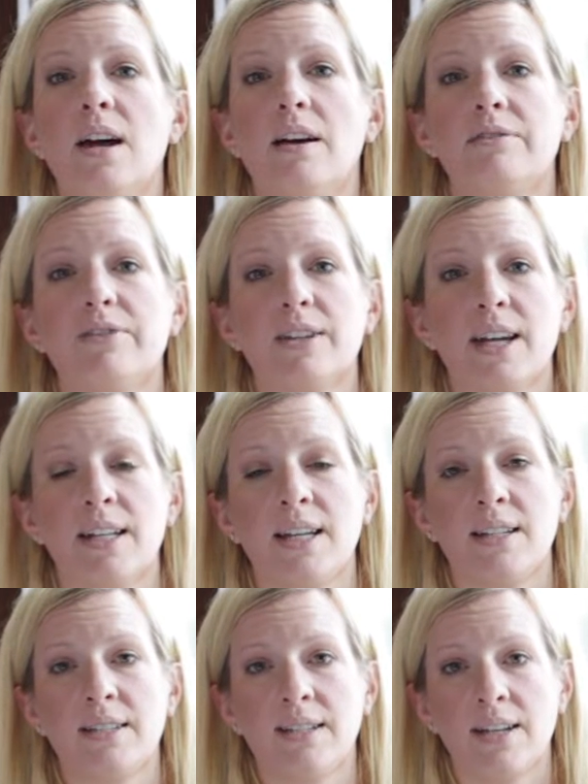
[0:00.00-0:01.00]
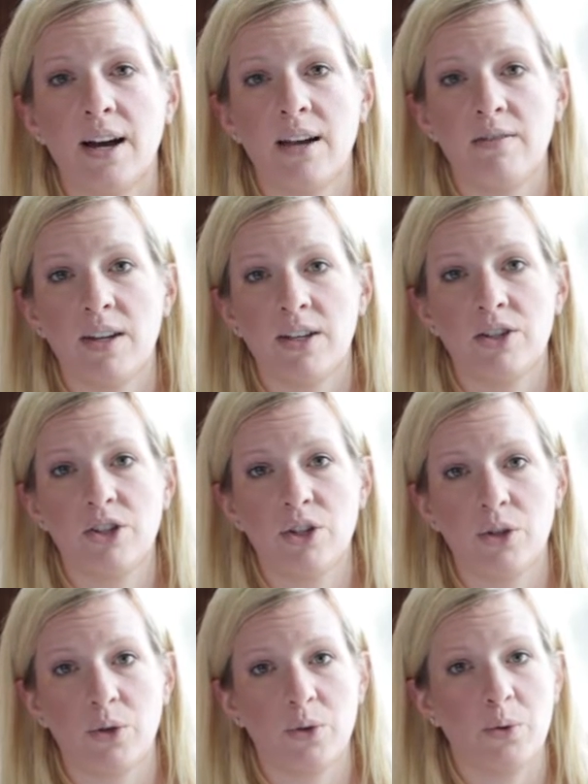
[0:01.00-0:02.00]
of forgetting to dive
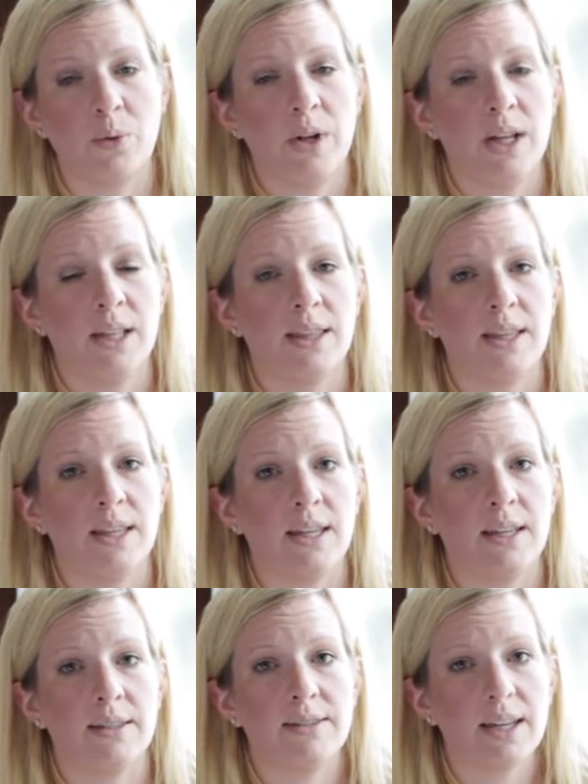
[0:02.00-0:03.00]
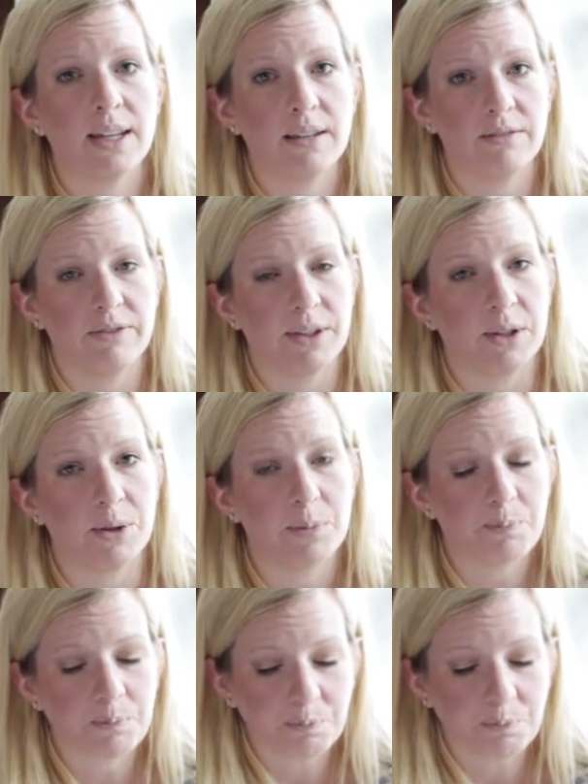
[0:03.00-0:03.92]
into the second funnel.